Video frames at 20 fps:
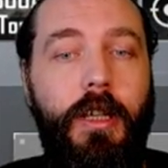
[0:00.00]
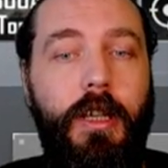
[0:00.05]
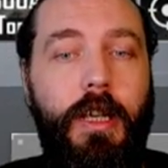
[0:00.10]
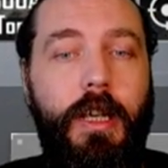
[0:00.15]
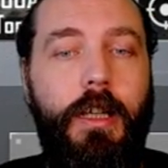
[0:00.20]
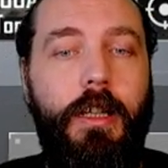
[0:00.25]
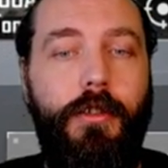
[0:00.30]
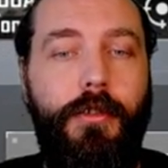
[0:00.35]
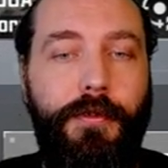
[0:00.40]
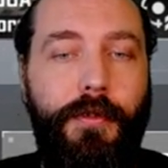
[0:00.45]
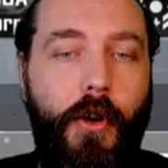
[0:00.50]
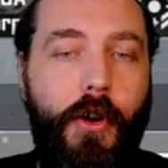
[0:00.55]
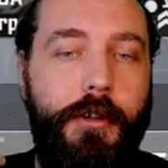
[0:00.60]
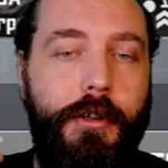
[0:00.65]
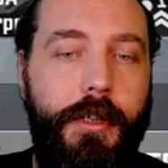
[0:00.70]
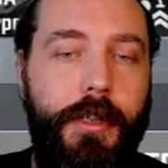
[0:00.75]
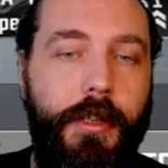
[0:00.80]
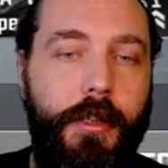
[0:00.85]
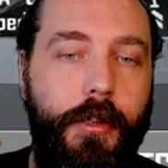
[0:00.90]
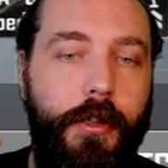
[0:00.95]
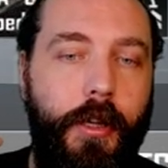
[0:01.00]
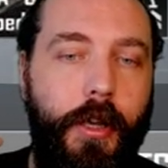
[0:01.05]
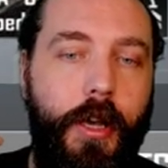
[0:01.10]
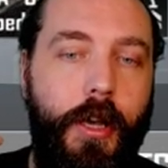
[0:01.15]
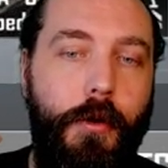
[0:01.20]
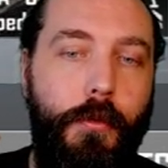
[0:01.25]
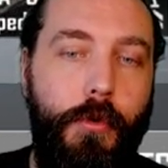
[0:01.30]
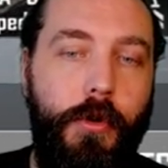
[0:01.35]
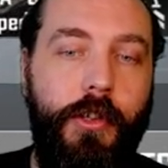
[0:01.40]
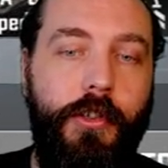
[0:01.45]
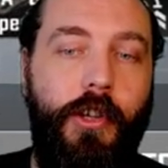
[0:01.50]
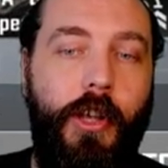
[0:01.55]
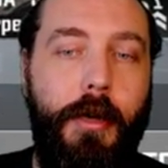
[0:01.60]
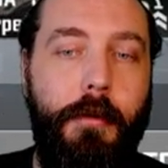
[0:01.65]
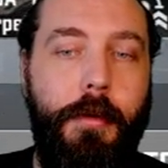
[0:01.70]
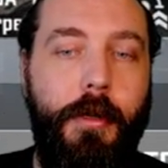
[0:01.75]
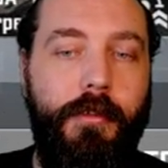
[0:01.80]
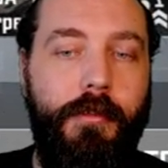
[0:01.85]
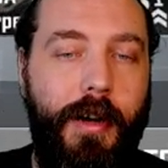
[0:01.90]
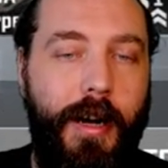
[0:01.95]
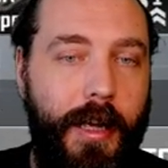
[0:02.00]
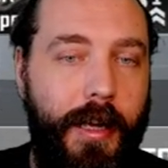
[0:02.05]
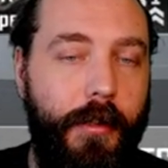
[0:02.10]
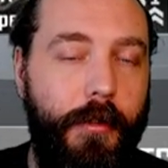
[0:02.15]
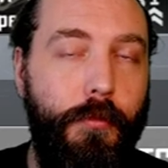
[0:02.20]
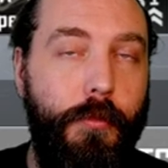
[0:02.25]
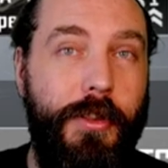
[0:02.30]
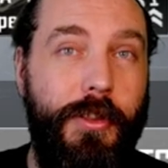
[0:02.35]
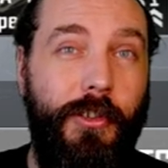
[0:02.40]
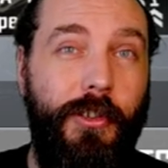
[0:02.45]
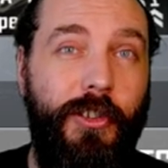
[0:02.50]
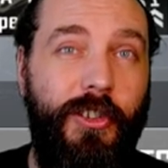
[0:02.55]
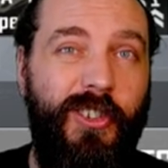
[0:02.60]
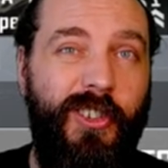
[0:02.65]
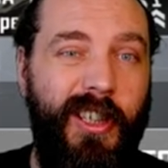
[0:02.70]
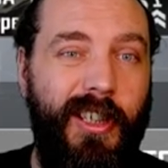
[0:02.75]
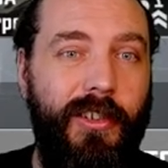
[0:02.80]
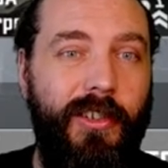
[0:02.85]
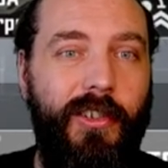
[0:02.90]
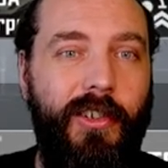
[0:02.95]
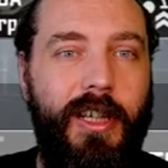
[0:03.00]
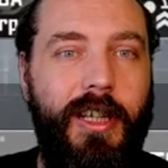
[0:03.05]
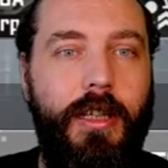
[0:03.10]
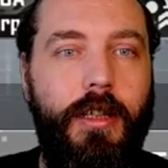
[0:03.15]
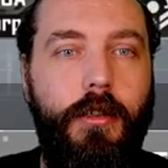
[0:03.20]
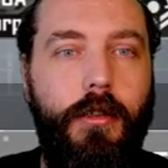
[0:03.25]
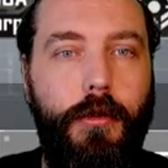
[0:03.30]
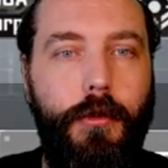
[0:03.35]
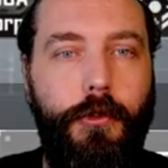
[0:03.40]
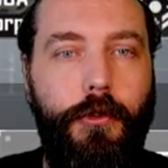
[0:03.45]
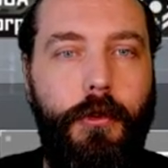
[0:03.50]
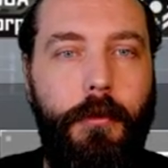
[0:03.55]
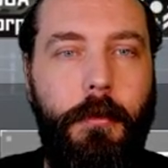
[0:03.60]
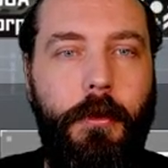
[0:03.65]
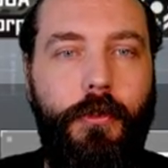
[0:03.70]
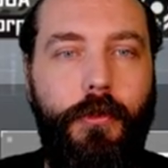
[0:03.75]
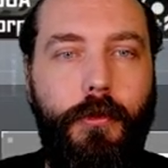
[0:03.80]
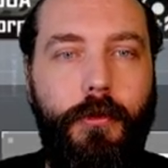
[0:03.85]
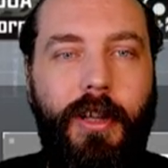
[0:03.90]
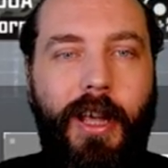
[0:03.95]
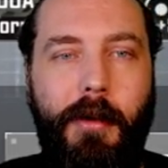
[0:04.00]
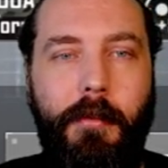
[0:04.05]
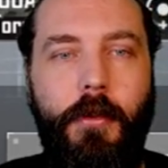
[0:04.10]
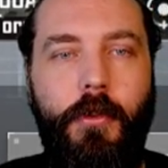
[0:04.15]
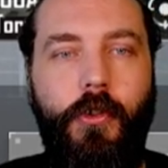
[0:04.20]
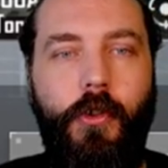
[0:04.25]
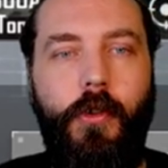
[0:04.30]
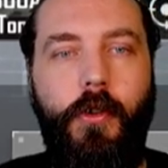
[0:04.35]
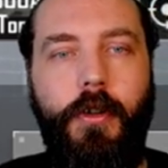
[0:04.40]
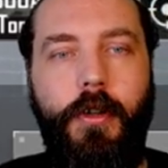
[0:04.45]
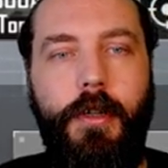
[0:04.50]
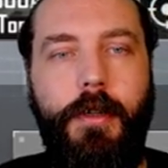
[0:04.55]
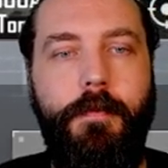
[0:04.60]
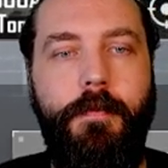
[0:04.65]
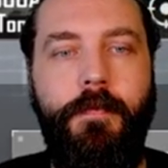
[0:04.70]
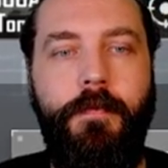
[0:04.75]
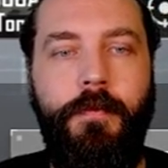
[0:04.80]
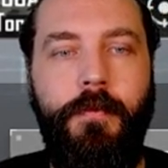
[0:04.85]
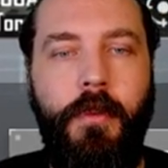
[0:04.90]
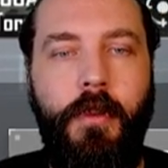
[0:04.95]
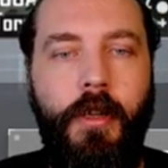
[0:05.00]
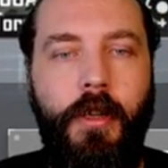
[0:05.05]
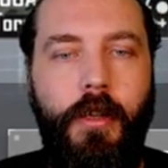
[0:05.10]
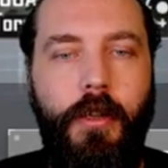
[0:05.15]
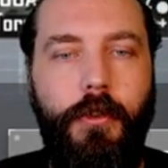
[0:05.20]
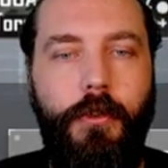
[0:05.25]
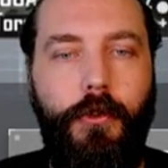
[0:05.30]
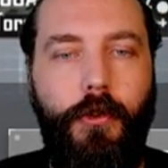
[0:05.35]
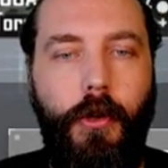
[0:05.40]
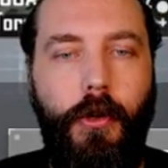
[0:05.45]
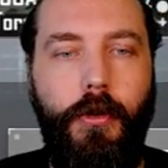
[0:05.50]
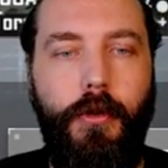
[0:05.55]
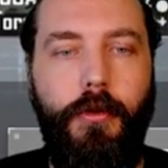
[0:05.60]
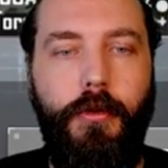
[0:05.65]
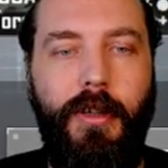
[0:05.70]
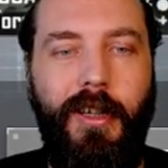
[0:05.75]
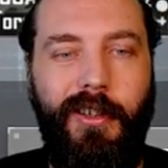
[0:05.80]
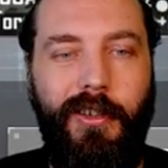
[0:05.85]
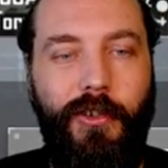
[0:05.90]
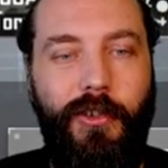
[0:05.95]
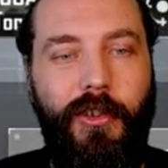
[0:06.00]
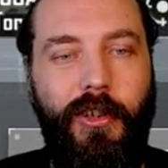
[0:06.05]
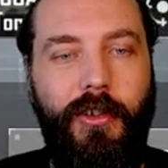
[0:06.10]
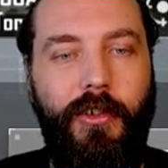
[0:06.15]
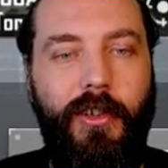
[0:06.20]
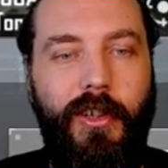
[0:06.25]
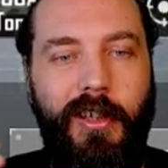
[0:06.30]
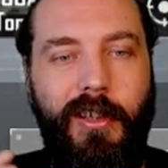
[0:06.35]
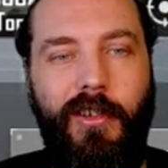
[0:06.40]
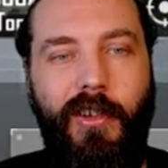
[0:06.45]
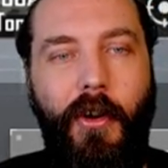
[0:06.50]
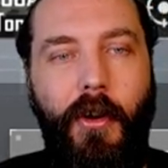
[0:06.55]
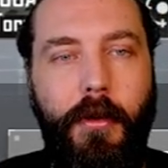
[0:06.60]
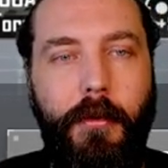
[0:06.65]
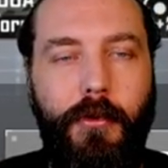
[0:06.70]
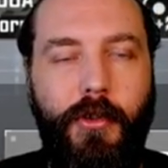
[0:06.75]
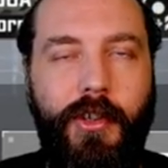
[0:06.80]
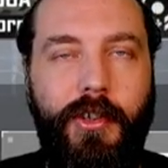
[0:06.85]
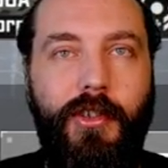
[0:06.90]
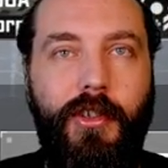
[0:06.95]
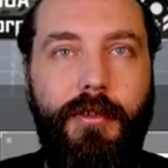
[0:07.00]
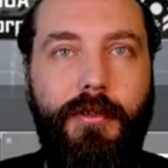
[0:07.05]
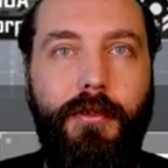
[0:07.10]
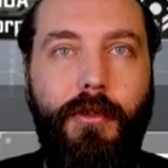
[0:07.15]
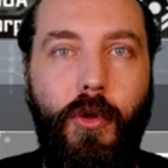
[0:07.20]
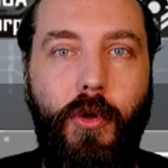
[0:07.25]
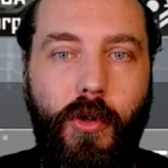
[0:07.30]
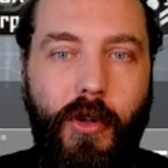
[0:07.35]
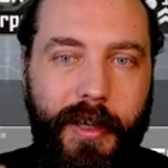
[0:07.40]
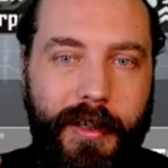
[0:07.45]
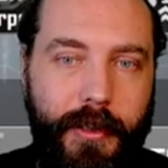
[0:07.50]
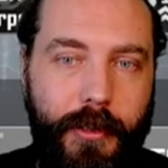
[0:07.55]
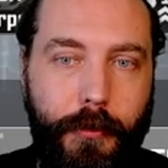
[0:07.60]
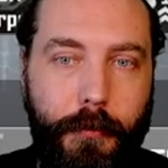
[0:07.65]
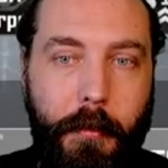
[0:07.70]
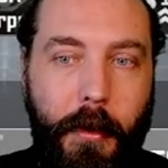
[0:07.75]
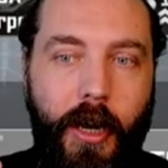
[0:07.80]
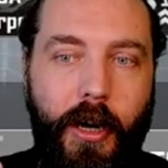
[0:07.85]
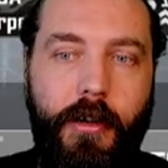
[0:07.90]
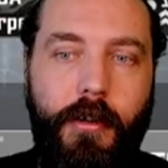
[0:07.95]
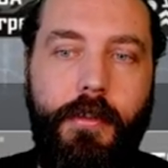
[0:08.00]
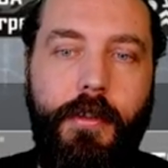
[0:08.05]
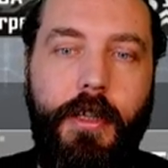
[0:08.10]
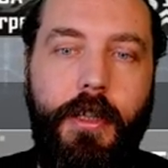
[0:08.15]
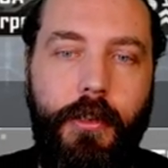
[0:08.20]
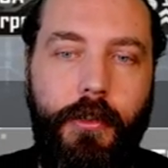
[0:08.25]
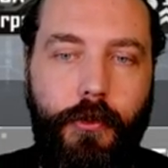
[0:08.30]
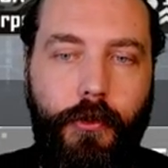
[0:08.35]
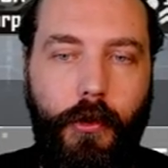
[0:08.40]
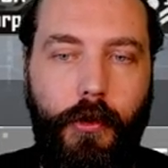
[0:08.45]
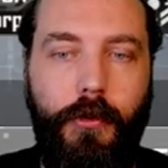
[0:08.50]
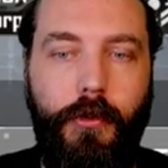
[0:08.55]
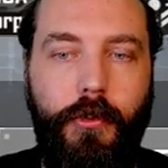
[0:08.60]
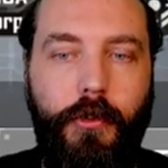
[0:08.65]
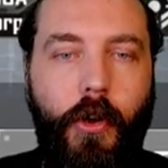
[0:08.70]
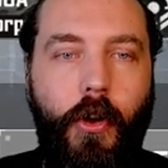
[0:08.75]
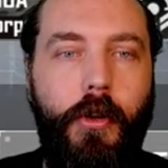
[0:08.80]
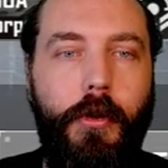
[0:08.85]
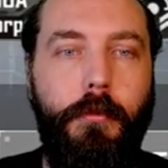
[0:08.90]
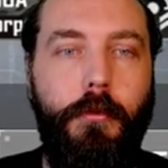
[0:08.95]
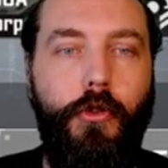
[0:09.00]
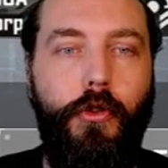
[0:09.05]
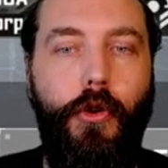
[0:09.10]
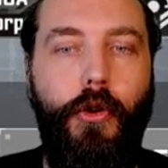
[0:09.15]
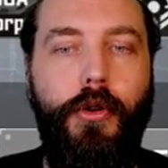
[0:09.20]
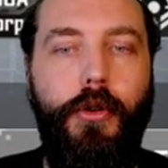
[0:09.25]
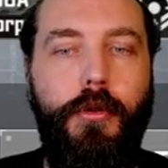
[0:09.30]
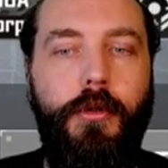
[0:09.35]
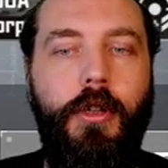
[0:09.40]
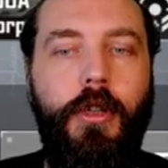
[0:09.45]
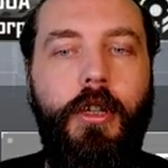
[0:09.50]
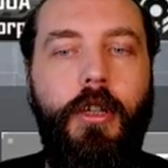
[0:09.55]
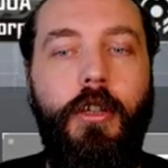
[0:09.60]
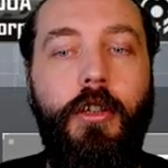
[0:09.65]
It's firing one attack per round with 16 cluster missile damage on it. So it's 16 times 84, and there's a pair of these, so times two.